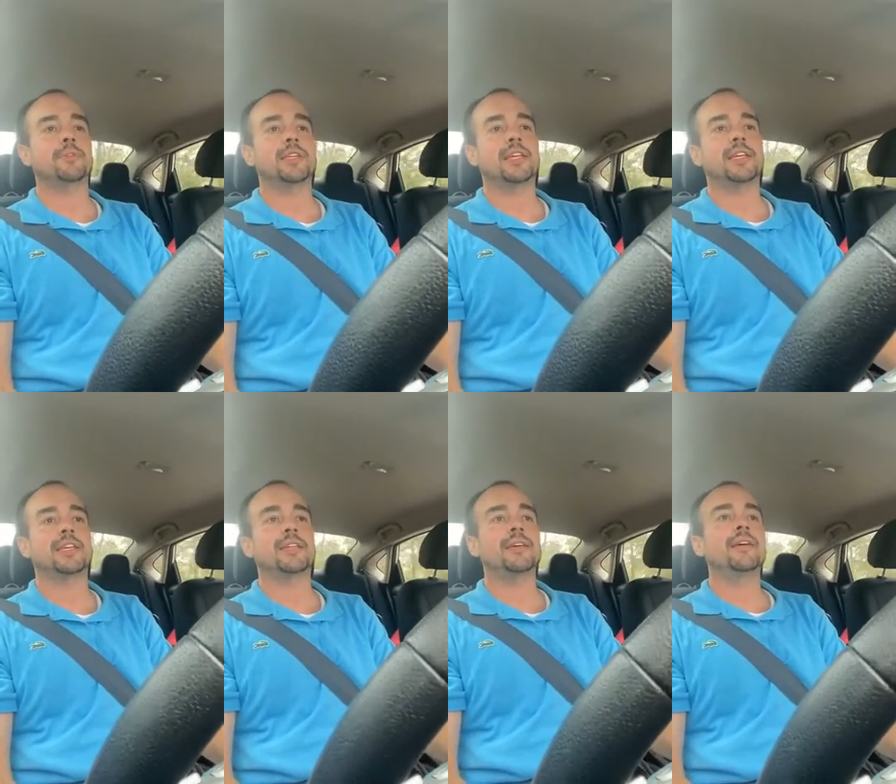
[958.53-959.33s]
to get it.
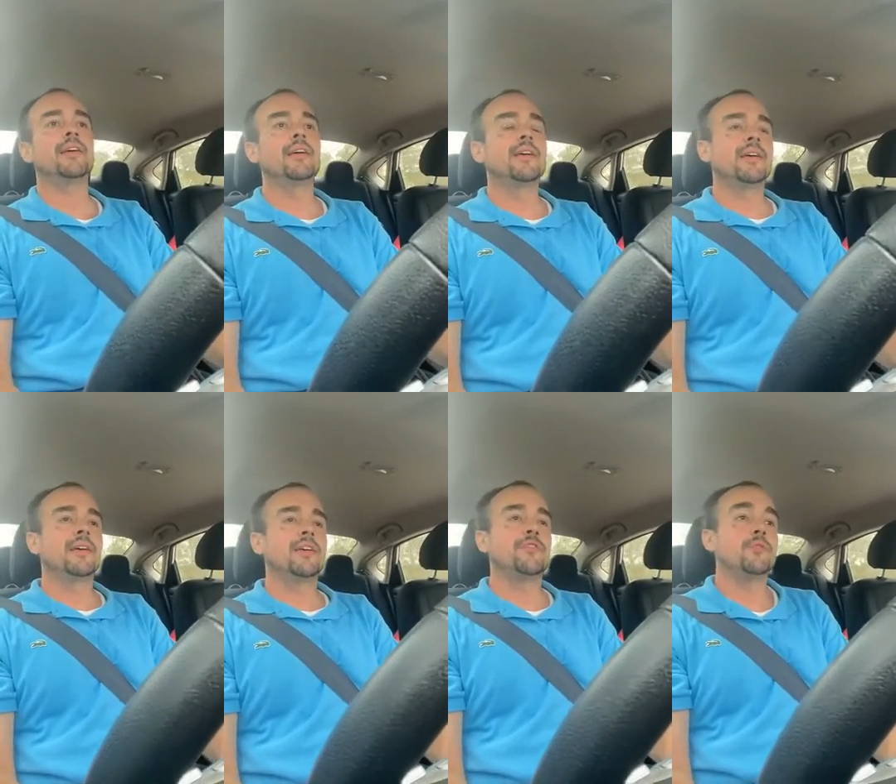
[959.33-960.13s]

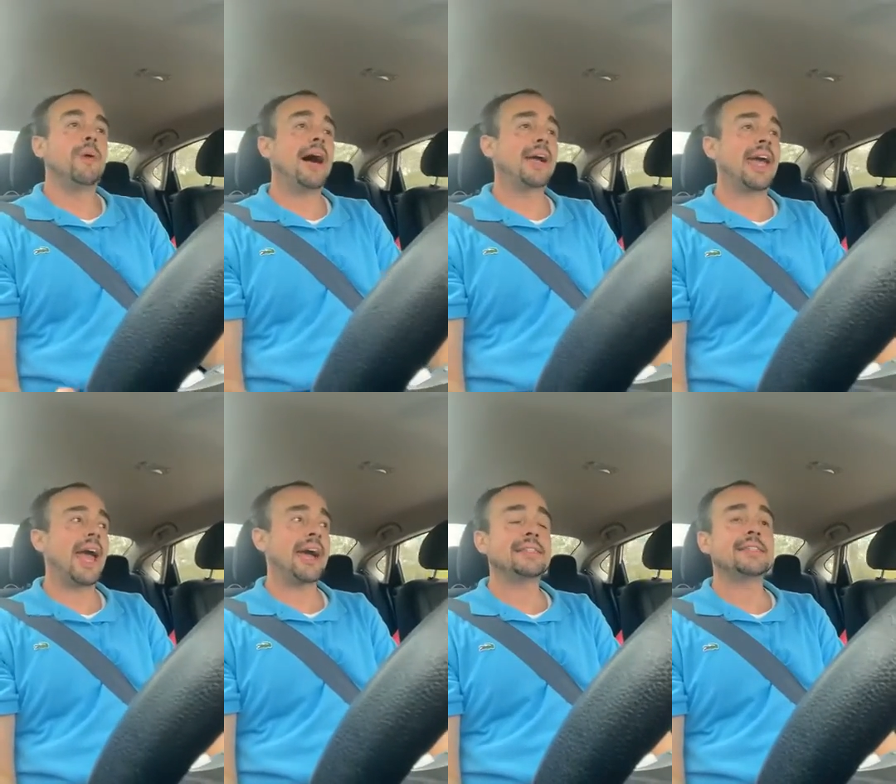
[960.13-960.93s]
If you buy
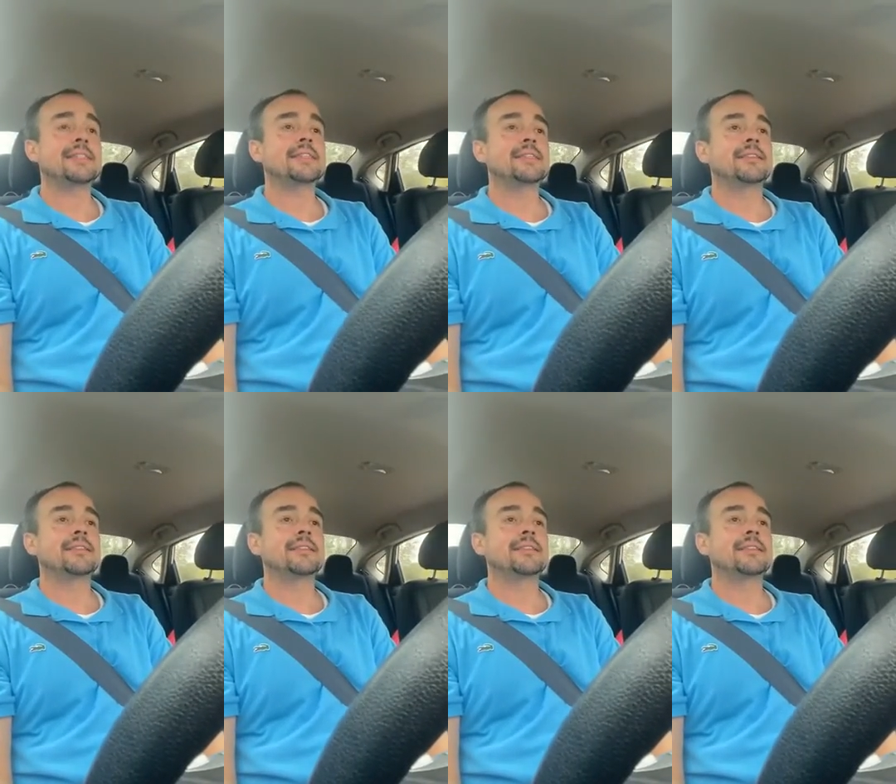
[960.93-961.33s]
gas